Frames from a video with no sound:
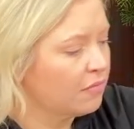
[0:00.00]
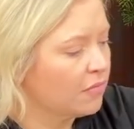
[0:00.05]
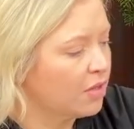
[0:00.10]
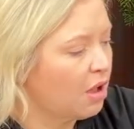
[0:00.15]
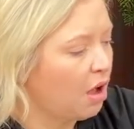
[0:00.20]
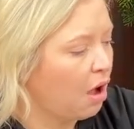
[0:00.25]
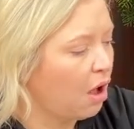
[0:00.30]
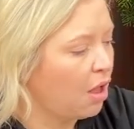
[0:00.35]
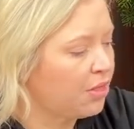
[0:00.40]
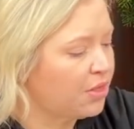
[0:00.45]

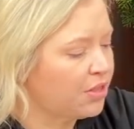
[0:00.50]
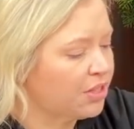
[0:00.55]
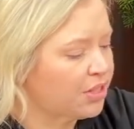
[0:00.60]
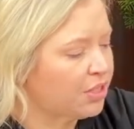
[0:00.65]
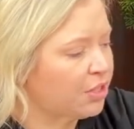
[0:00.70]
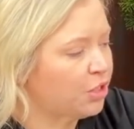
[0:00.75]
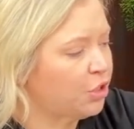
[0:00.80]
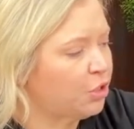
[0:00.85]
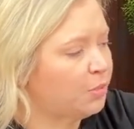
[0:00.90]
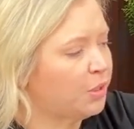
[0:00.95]
On this
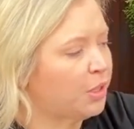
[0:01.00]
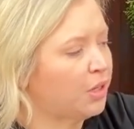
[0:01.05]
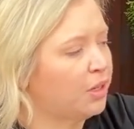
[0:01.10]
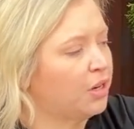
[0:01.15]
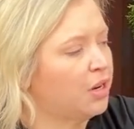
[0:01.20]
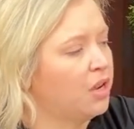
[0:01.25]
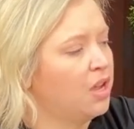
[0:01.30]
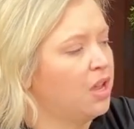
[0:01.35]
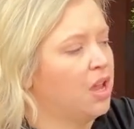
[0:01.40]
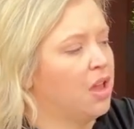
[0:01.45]

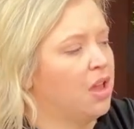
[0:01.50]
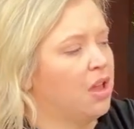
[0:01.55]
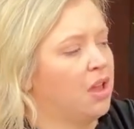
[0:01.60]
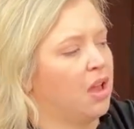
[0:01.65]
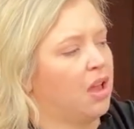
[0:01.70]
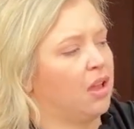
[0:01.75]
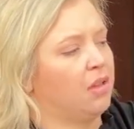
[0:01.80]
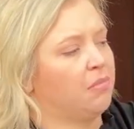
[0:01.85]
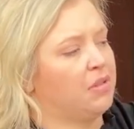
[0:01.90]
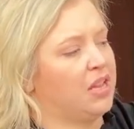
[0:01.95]
tuber,
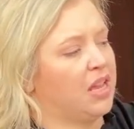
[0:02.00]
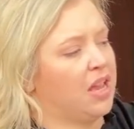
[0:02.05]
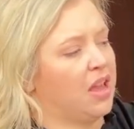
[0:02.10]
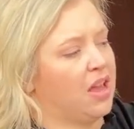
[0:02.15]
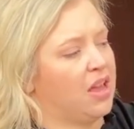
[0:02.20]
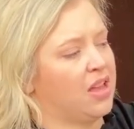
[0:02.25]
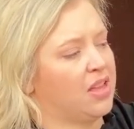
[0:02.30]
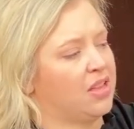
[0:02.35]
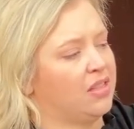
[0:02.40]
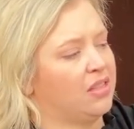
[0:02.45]

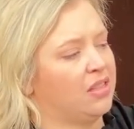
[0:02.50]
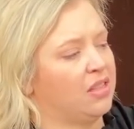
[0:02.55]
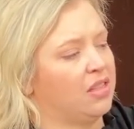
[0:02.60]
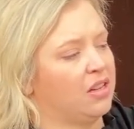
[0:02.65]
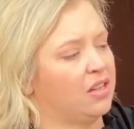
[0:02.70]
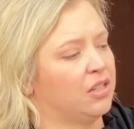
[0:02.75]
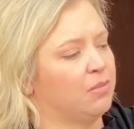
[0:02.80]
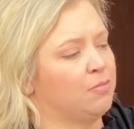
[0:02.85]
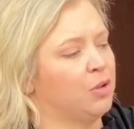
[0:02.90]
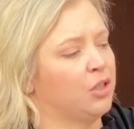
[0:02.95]
because
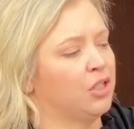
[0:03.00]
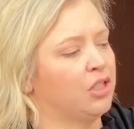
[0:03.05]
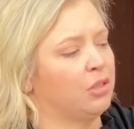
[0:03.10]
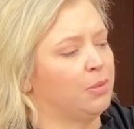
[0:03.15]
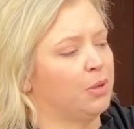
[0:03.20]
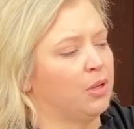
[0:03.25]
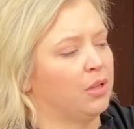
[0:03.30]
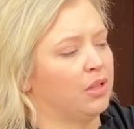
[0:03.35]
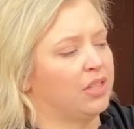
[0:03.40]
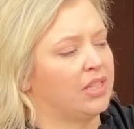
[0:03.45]
there's
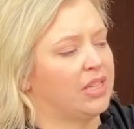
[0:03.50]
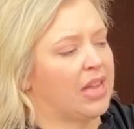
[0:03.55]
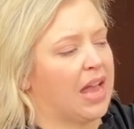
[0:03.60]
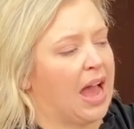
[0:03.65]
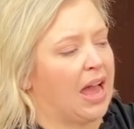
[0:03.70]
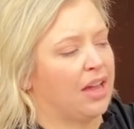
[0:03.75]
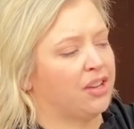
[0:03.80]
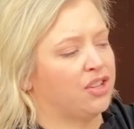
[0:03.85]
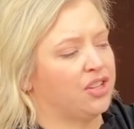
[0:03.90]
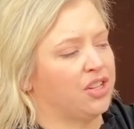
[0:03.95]
multiple
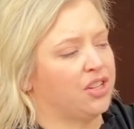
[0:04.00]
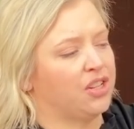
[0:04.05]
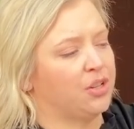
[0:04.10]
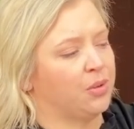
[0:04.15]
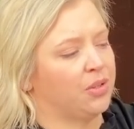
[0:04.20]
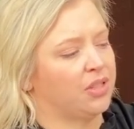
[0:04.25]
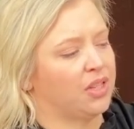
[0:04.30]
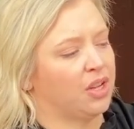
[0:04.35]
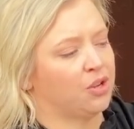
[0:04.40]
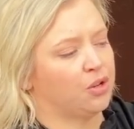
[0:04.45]
attached into
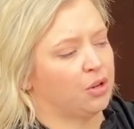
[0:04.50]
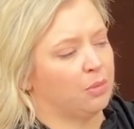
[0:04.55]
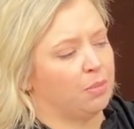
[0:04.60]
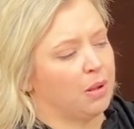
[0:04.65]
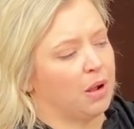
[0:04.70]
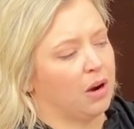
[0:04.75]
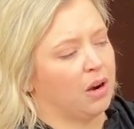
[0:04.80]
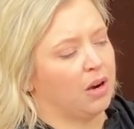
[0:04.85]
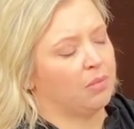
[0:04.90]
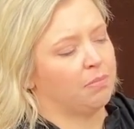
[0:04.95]
a central
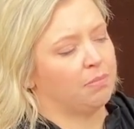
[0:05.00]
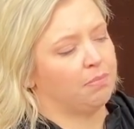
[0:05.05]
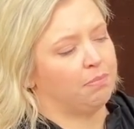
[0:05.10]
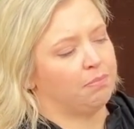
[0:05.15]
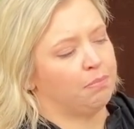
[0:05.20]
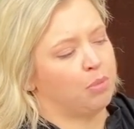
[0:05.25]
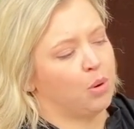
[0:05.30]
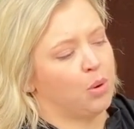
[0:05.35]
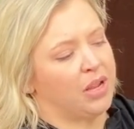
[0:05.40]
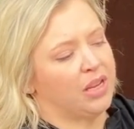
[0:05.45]

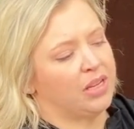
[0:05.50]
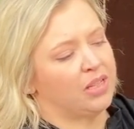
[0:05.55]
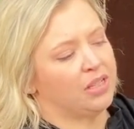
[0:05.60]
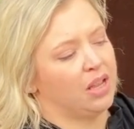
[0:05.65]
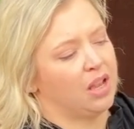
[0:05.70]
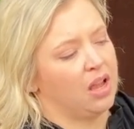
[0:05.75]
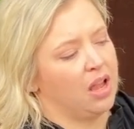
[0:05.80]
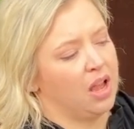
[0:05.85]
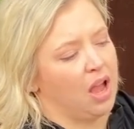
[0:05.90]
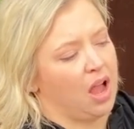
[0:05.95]
point,
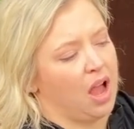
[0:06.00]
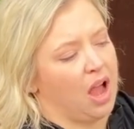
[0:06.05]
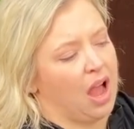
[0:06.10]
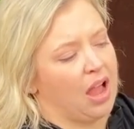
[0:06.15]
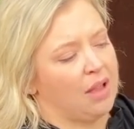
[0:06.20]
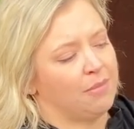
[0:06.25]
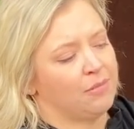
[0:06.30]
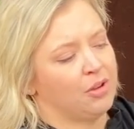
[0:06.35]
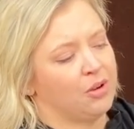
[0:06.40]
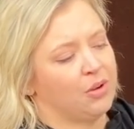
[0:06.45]

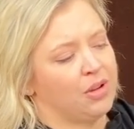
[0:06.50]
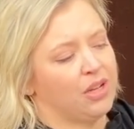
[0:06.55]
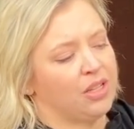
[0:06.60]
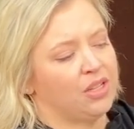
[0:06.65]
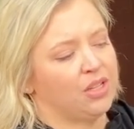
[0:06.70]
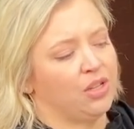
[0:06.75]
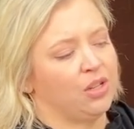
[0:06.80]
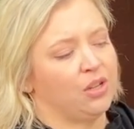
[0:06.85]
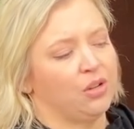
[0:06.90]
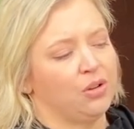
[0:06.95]
I'm going
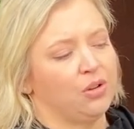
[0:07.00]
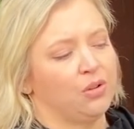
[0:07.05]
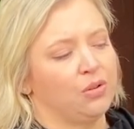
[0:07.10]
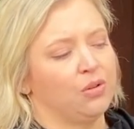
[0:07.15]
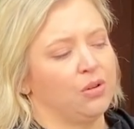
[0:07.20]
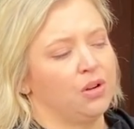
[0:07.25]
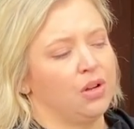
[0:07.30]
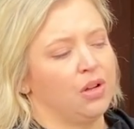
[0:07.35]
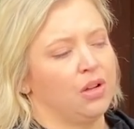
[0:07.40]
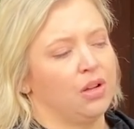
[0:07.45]

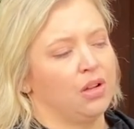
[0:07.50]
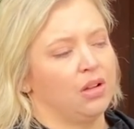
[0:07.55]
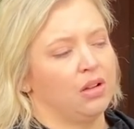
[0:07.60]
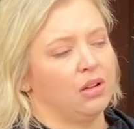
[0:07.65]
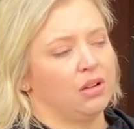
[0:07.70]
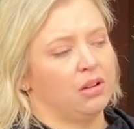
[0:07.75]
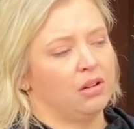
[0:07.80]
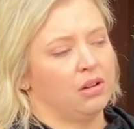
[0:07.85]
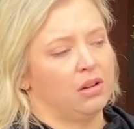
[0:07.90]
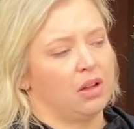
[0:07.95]
to
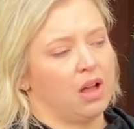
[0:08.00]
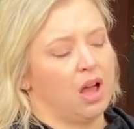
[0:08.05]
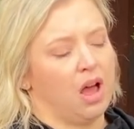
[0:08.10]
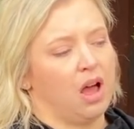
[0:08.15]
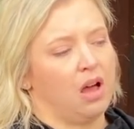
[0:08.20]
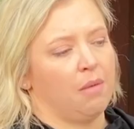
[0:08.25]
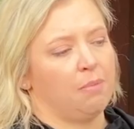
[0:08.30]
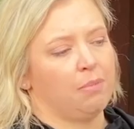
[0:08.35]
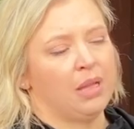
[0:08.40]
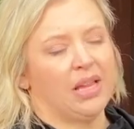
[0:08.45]

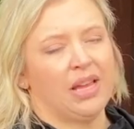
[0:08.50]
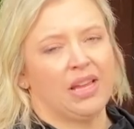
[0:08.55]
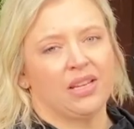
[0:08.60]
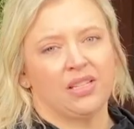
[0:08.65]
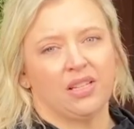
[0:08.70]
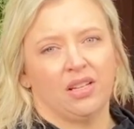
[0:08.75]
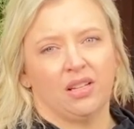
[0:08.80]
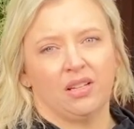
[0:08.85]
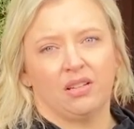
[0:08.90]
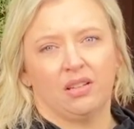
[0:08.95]

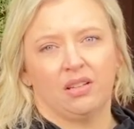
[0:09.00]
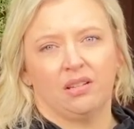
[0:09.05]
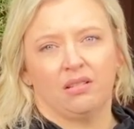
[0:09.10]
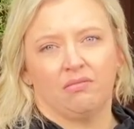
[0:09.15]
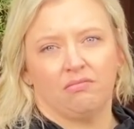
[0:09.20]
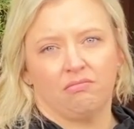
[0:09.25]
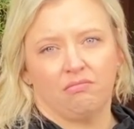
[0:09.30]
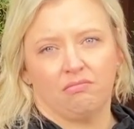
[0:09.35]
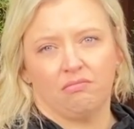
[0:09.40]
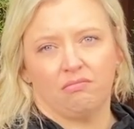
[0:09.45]
plant it
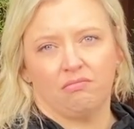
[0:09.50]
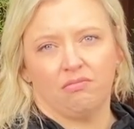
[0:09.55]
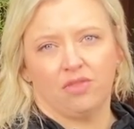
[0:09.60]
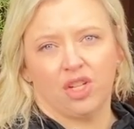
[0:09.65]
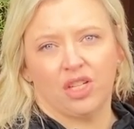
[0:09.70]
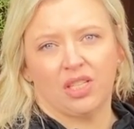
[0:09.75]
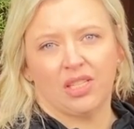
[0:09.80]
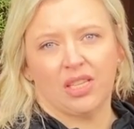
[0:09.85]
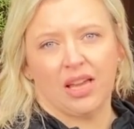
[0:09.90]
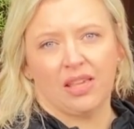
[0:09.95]

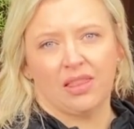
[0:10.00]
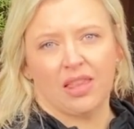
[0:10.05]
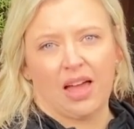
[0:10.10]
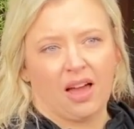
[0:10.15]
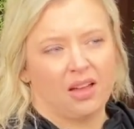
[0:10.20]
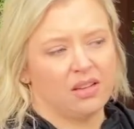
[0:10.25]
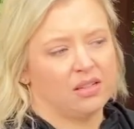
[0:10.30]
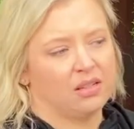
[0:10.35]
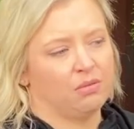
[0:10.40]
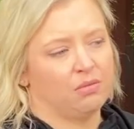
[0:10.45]
just like
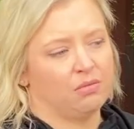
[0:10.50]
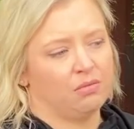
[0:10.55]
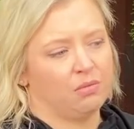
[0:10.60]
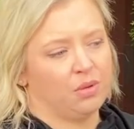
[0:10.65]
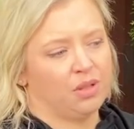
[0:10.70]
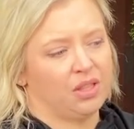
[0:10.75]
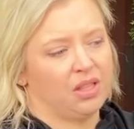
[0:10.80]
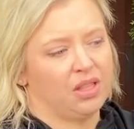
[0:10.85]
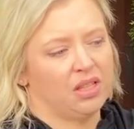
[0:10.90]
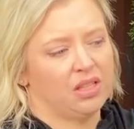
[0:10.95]
that,
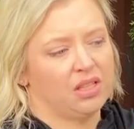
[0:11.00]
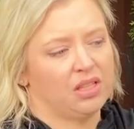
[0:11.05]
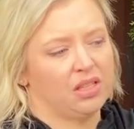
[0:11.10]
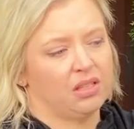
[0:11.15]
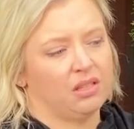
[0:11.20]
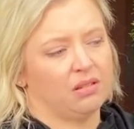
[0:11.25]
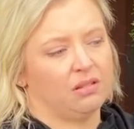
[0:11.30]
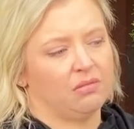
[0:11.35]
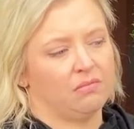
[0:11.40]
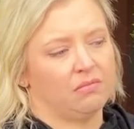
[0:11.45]
with this
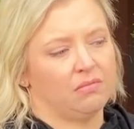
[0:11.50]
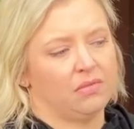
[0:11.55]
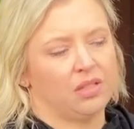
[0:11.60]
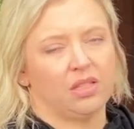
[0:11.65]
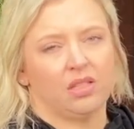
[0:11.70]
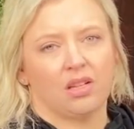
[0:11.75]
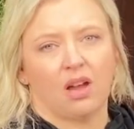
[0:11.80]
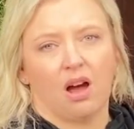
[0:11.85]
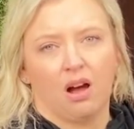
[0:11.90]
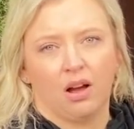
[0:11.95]

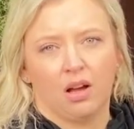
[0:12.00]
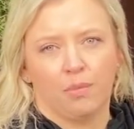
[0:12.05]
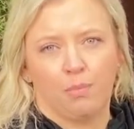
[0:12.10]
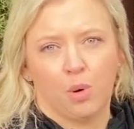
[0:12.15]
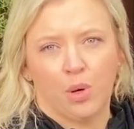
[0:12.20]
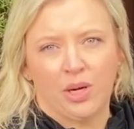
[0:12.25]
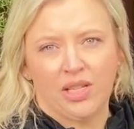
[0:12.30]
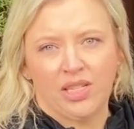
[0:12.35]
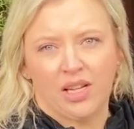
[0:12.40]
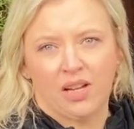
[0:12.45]
stalk
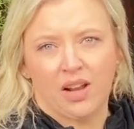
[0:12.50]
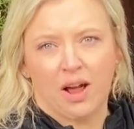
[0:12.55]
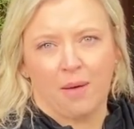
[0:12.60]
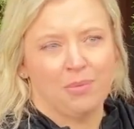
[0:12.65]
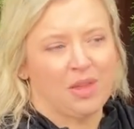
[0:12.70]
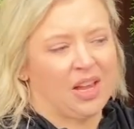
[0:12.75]
pointing up.